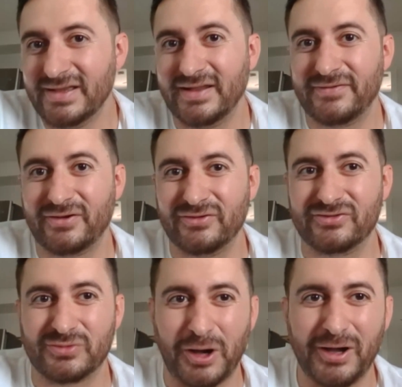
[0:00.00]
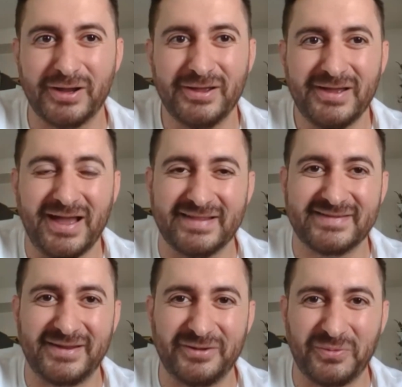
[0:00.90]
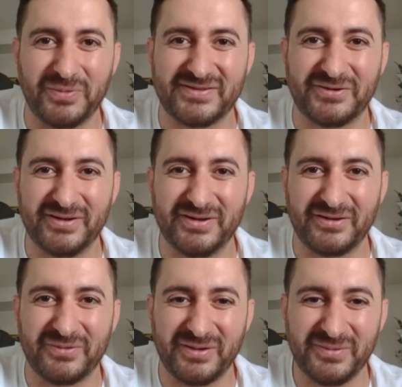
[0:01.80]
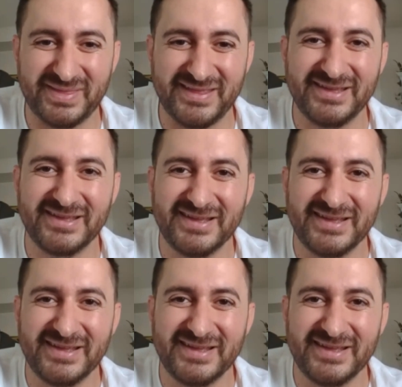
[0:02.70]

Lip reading: And if it goes wrong, at least I know what's going on wrong with it.